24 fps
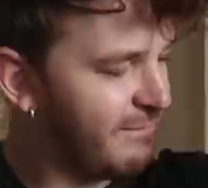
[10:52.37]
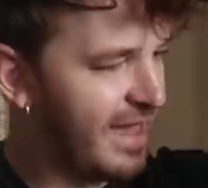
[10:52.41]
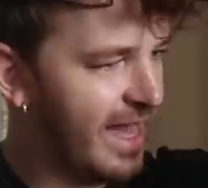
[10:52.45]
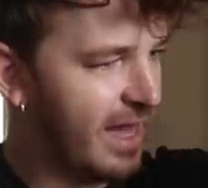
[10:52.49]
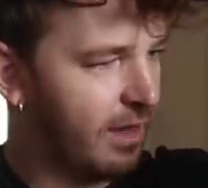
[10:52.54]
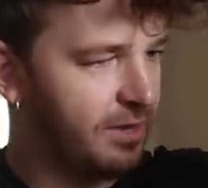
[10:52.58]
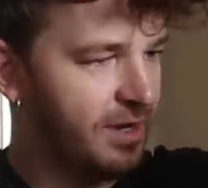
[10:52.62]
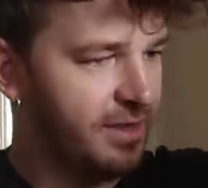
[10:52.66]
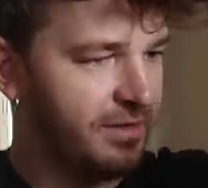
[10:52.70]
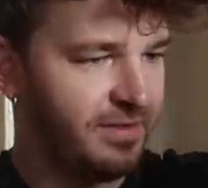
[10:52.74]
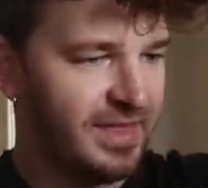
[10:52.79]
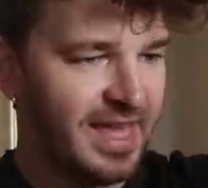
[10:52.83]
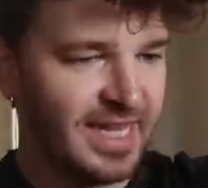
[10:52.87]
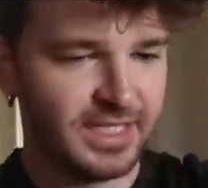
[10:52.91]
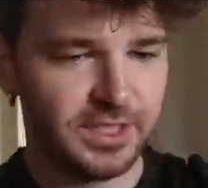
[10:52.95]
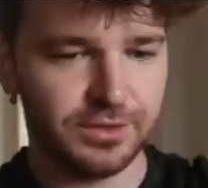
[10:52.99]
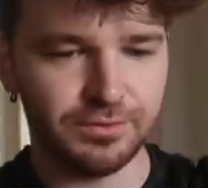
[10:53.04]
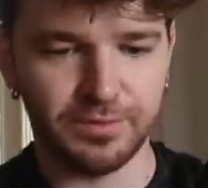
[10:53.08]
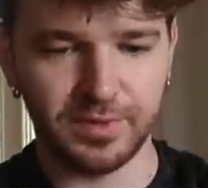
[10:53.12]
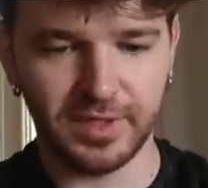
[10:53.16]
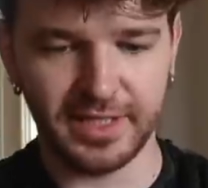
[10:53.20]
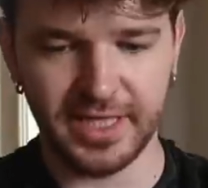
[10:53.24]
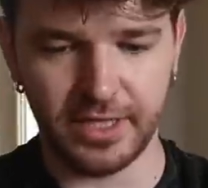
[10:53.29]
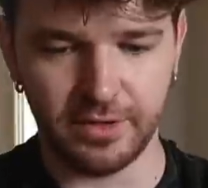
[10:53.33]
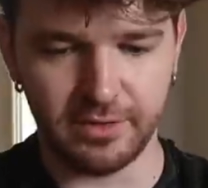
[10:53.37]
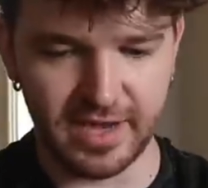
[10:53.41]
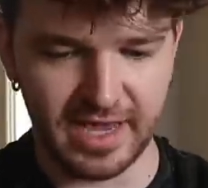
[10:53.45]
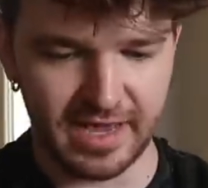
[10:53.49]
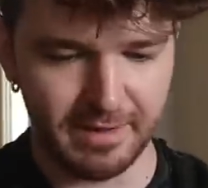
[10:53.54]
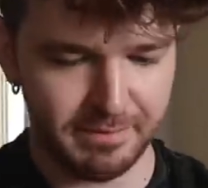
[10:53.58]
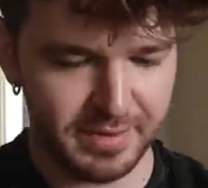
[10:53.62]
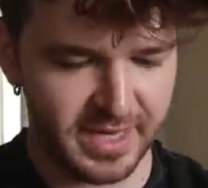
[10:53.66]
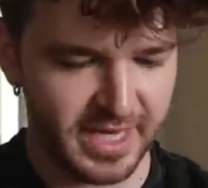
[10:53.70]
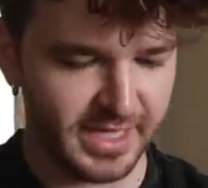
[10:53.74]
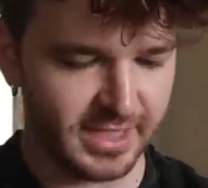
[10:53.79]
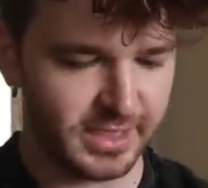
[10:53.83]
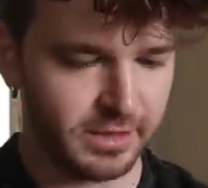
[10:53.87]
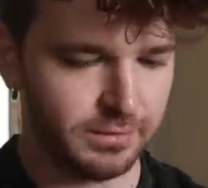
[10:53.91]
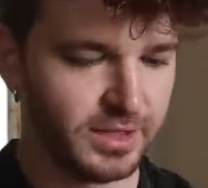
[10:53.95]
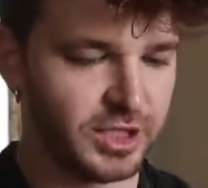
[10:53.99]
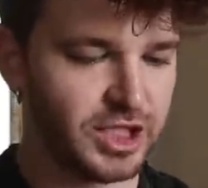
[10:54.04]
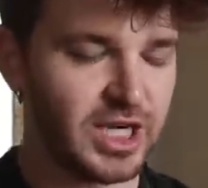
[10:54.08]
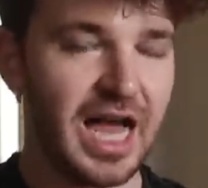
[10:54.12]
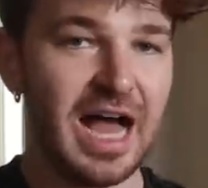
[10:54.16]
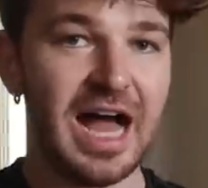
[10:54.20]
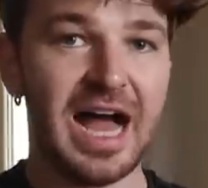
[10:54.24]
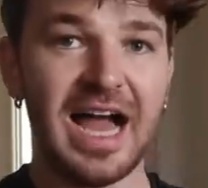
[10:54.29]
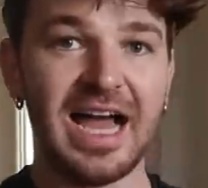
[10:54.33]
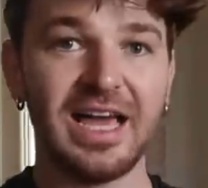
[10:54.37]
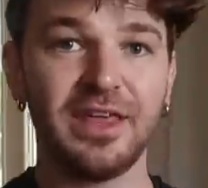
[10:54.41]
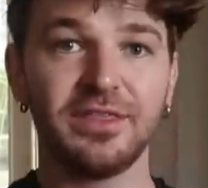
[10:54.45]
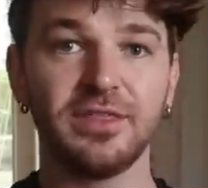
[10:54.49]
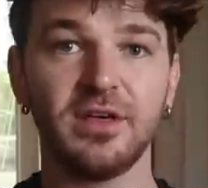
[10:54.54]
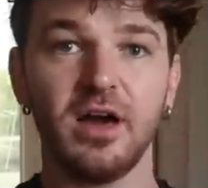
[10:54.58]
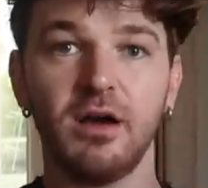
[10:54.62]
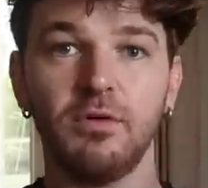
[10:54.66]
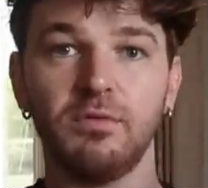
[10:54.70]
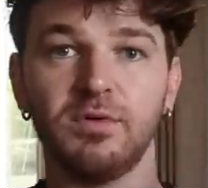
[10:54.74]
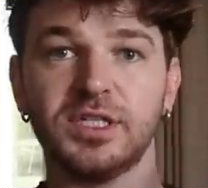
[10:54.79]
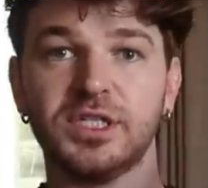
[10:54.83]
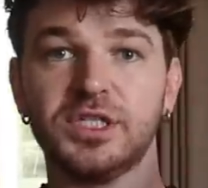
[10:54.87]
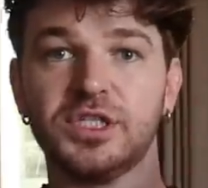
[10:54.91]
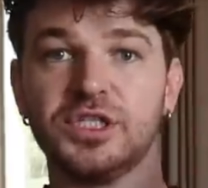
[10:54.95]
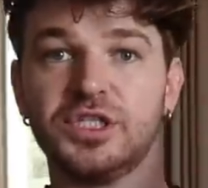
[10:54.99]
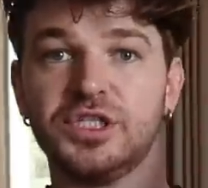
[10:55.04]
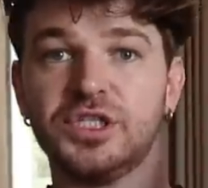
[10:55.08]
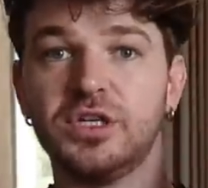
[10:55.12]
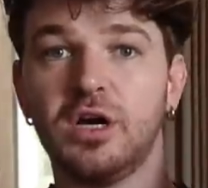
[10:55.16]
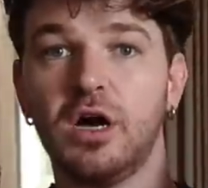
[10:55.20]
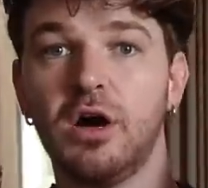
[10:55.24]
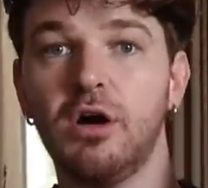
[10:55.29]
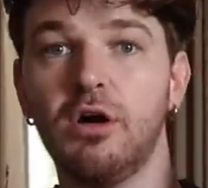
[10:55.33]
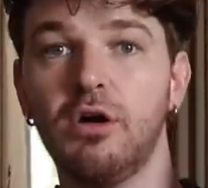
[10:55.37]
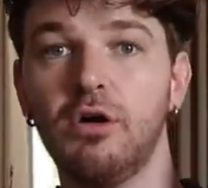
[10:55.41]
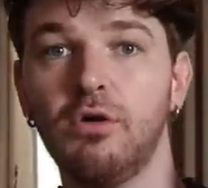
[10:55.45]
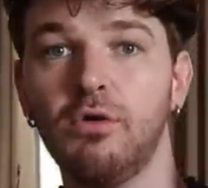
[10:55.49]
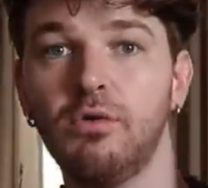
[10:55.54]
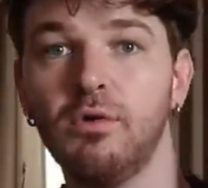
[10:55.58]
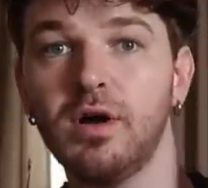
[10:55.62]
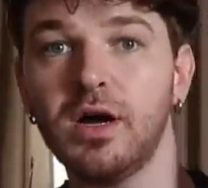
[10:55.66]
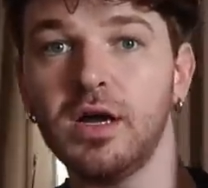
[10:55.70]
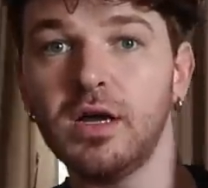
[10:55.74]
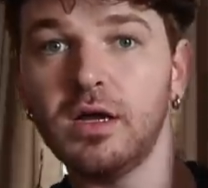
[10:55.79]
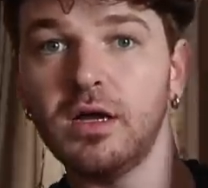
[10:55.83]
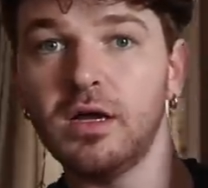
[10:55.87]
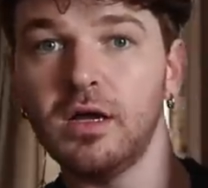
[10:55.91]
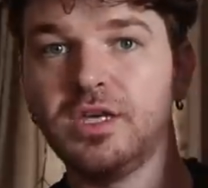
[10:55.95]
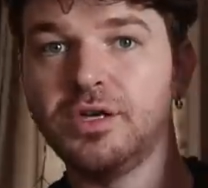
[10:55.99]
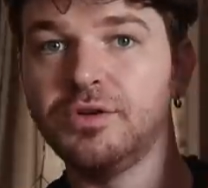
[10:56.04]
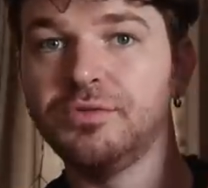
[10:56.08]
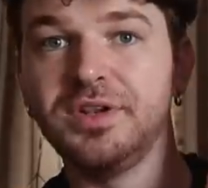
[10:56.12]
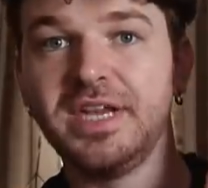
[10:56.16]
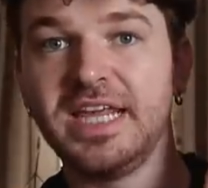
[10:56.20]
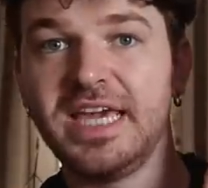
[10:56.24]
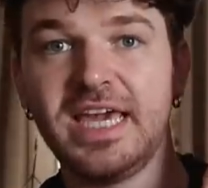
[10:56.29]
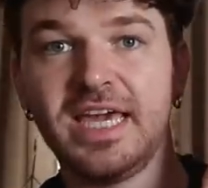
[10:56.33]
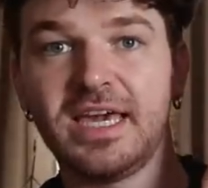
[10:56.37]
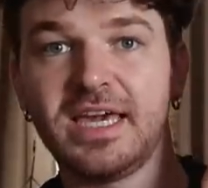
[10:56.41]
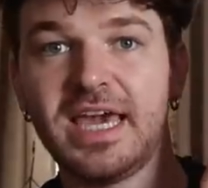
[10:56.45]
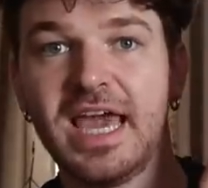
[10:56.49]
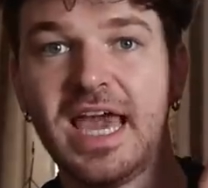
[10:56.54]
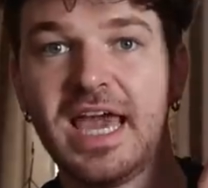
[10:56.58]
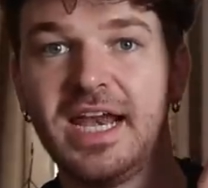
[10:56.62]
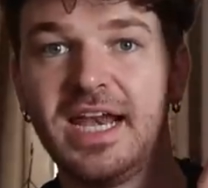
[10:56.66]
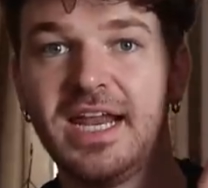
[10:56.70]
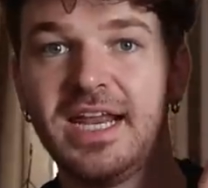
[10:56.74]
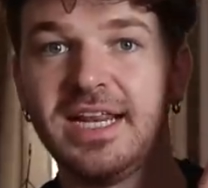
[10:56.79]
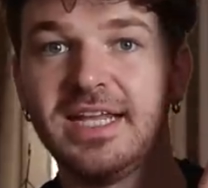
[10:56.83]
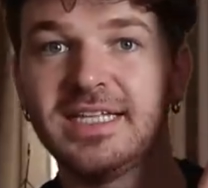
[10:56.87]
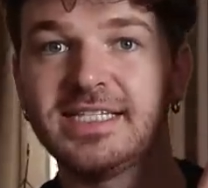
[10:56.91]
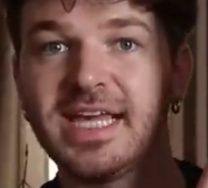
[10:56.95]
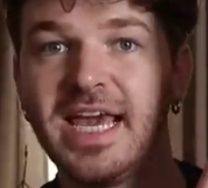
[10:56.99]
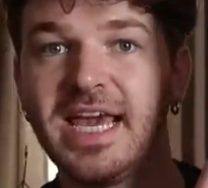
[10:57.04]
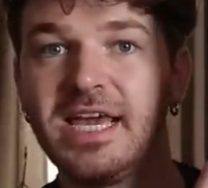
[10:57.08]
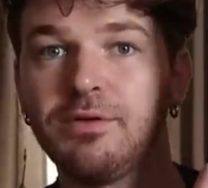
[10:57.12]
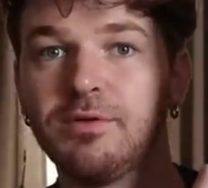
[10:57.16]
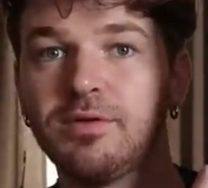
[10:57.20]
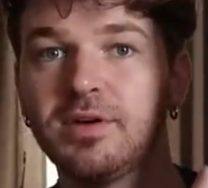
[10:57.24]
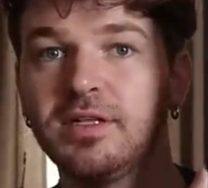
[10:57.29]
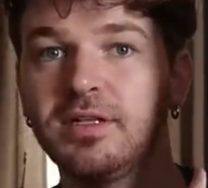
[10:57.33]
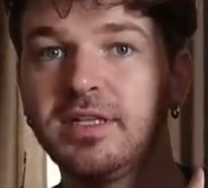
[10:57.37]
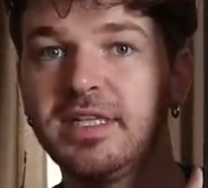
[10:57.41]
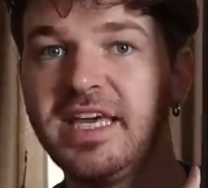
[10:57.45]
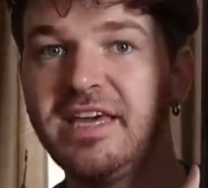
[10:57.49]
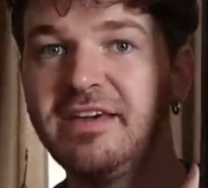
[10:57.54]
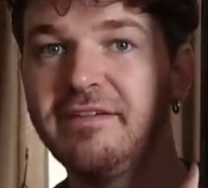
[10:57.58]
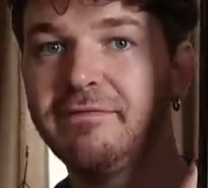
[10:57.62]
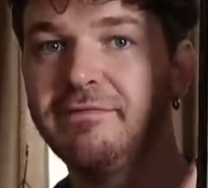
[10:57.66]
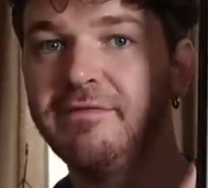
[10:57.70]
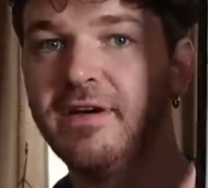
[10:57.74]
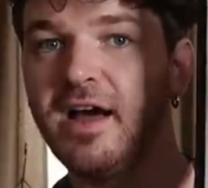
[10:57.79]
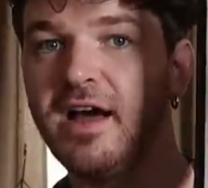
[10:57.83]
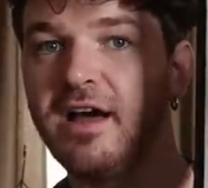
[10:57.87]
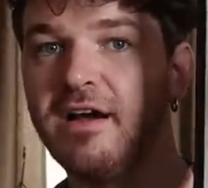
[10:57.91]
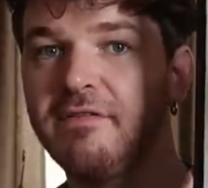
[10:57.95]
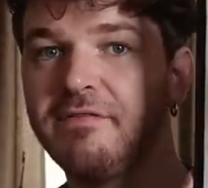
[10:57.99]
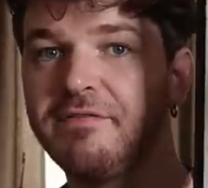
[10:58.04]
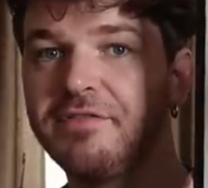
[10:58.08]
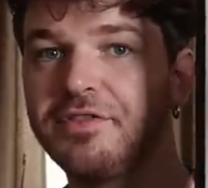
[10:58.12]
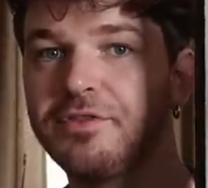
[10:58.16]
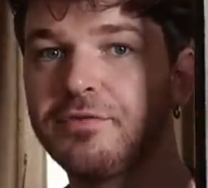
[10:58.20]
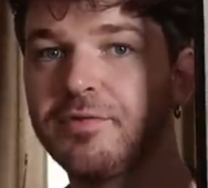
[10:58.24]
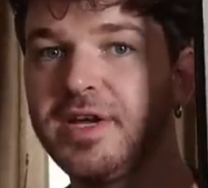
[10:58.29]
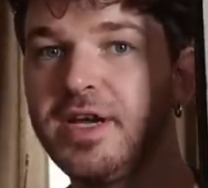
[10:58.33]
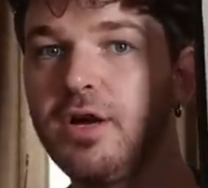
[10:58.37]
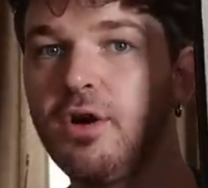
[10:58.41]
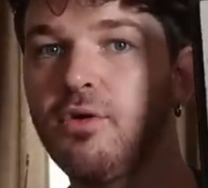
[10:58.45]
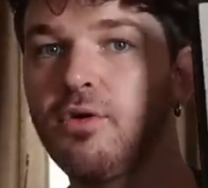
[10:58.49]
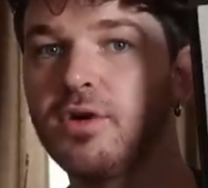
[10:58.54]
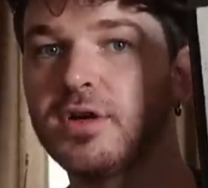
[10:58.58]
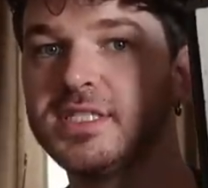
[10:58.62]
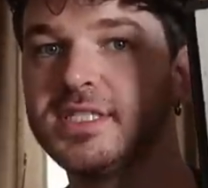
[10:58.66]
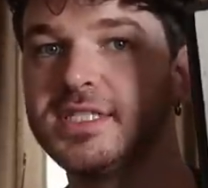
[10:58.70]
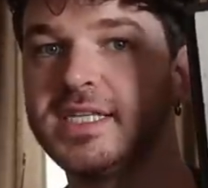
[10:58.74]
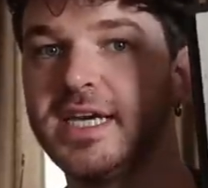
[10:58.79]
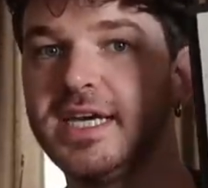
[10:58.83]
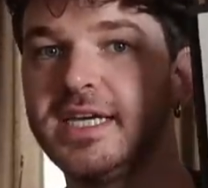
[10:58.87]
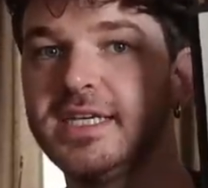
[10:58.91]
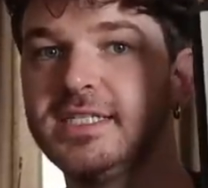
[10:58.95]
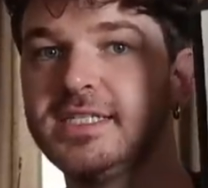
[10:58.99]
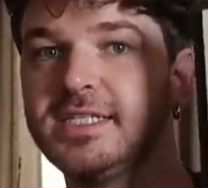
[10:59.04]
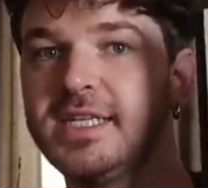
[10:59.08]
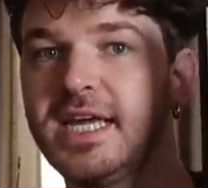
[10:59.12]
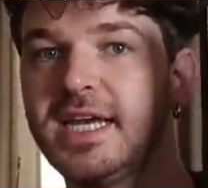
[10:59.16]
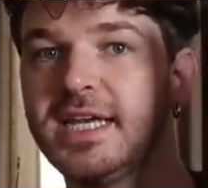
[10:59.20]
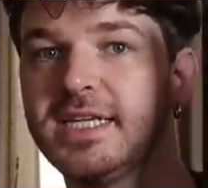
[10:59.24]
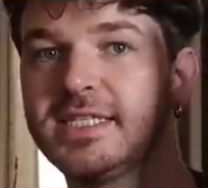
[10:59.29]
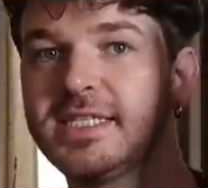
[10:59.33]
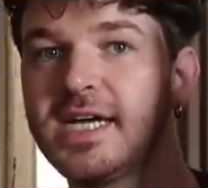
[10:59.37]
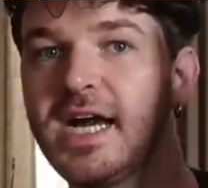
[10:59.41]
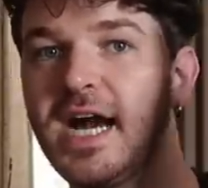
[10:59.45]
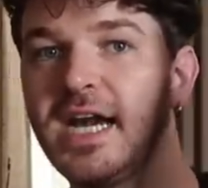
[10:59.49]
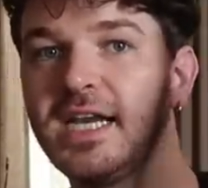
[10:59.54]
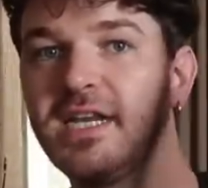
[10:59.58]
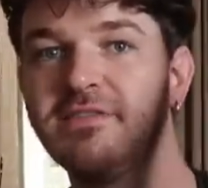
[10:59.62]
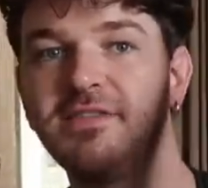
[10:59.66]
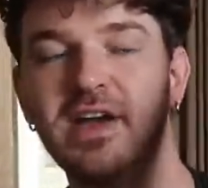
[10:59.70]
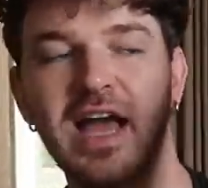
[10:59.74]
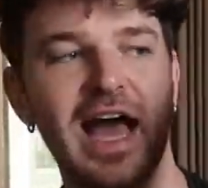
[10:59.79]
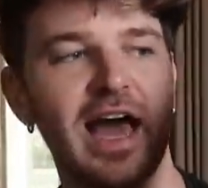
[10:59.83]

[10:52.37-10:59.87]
Found this really great piece, which I thought was so unique, and it is a relief of three horses, and it's kind of